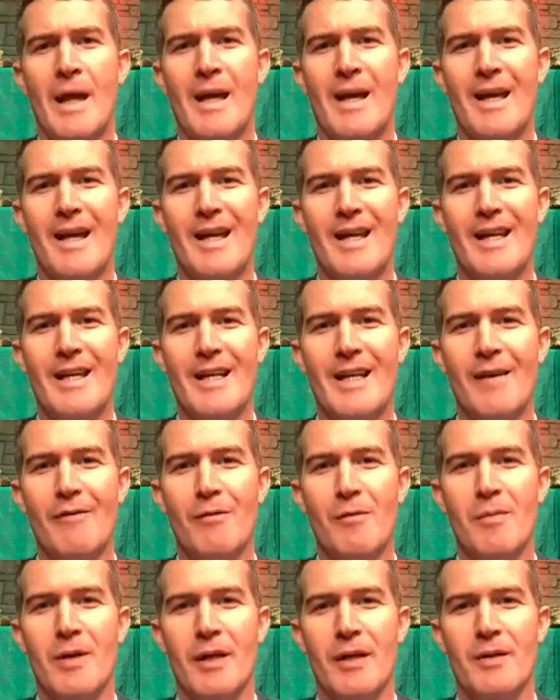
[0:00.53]
Hey
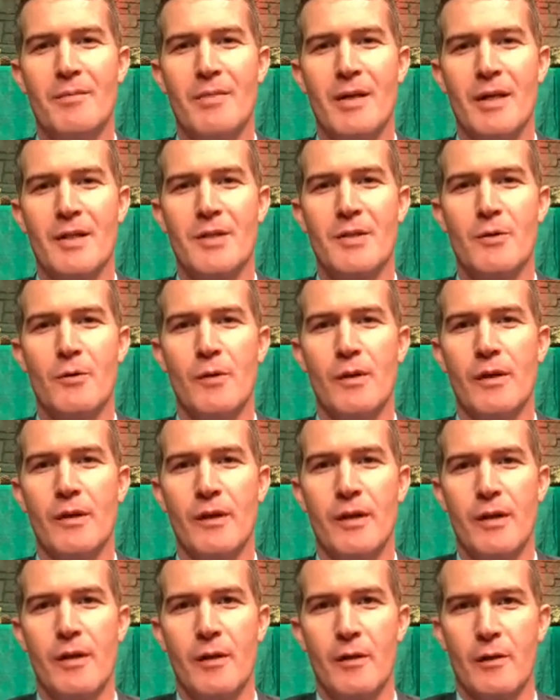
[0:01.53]
everybody, Pastor Will
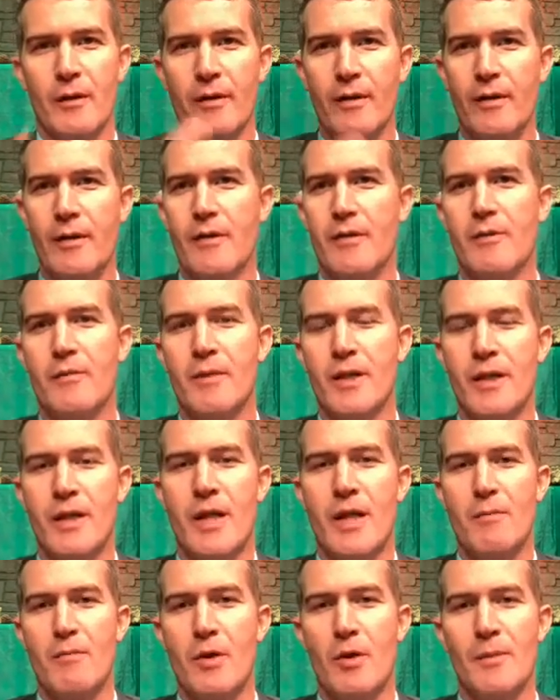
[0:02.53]
here with another
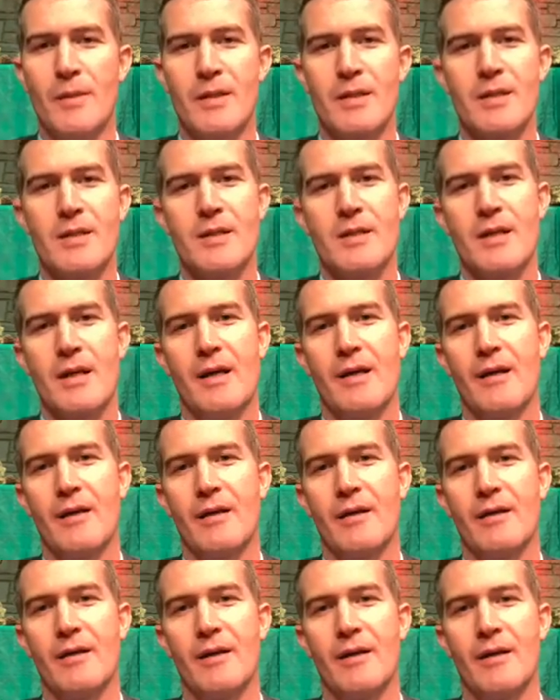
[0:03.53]
Monday Moment,
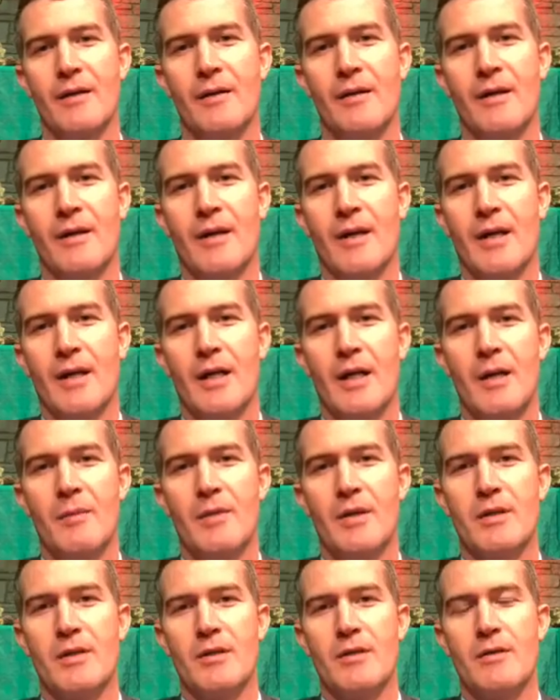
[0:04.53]
and
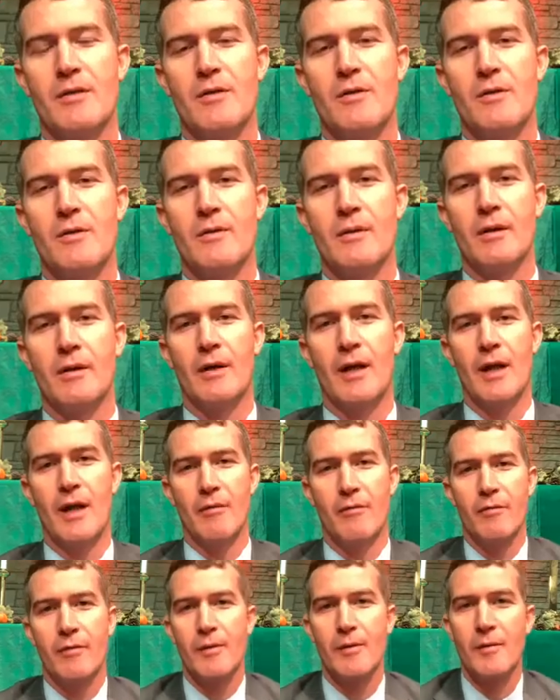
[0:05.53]
coming to you
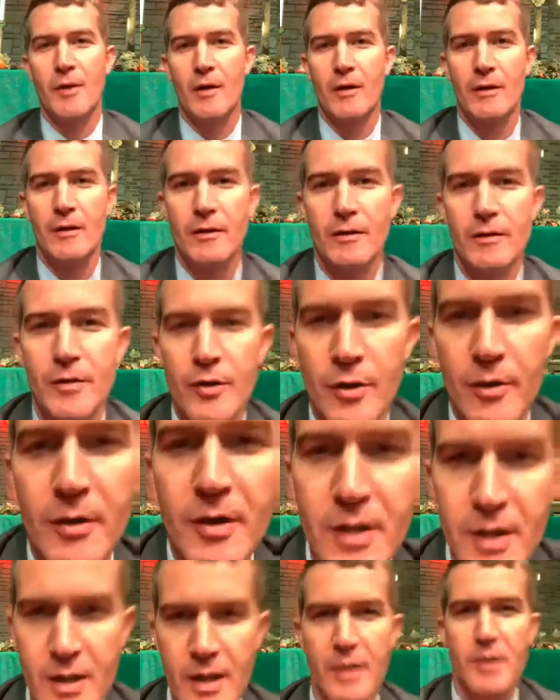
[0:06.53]
live from our
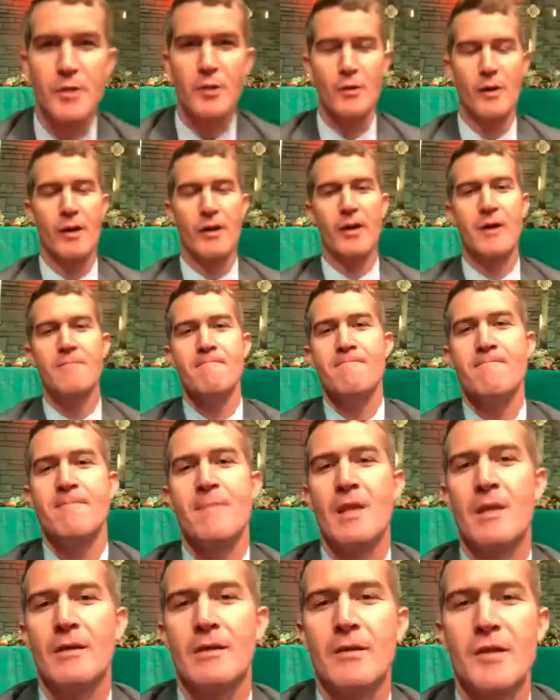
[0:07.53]
church sanctuary,
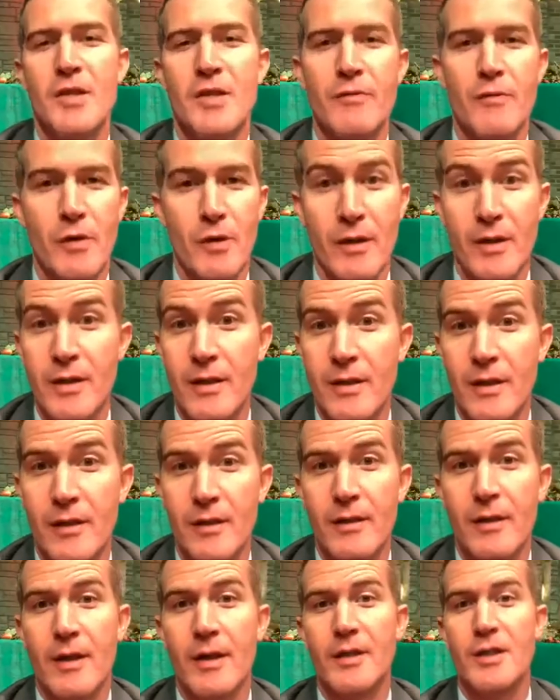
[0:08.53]
just for
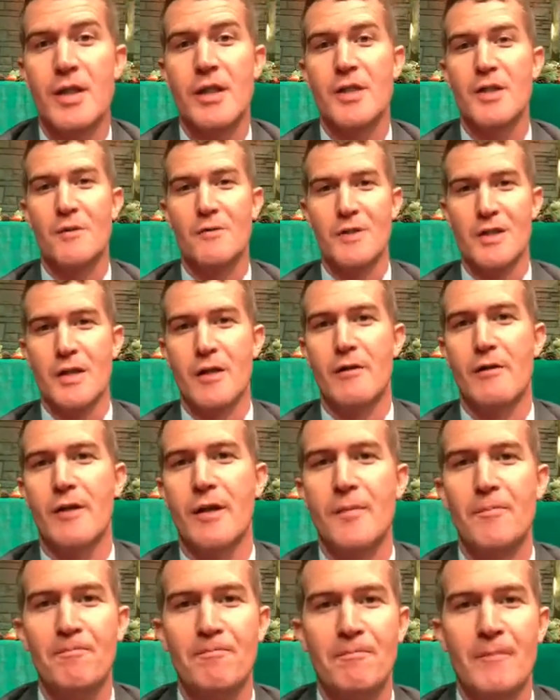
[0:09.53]
a change of
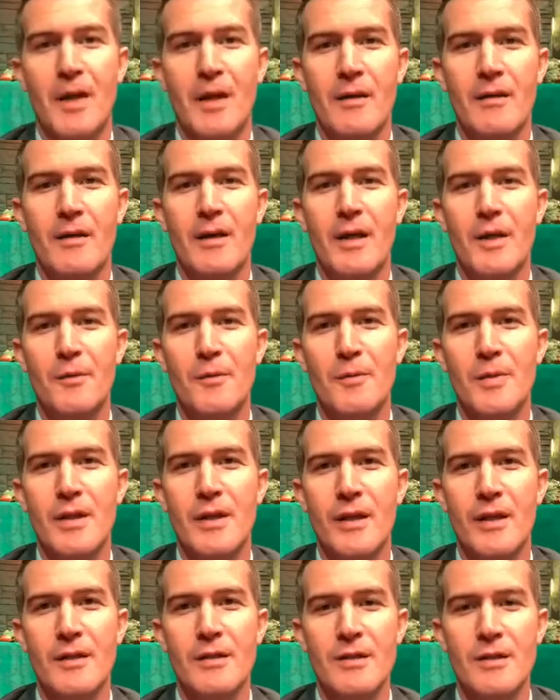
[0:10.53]
scenery. Thought it would be
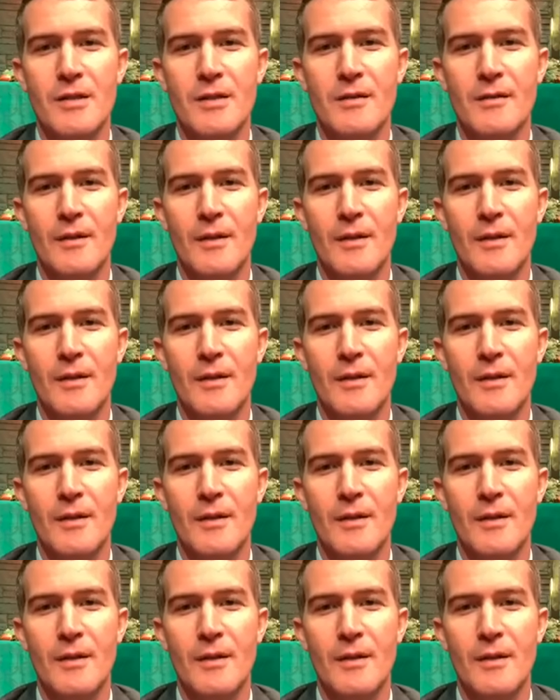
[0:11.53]
nice.